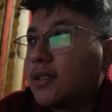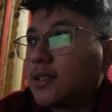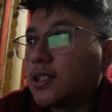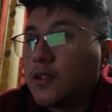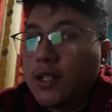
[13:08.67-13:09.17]

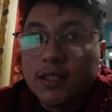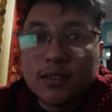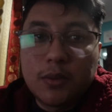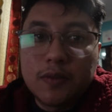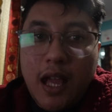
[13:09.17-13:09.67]
just creating
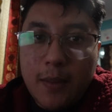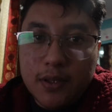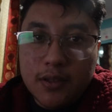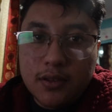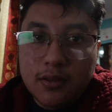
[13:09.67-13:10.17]
some of the
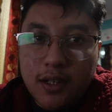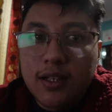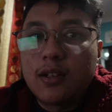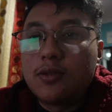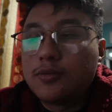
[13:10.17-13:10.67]
apps right
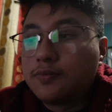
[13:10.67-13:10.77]
now.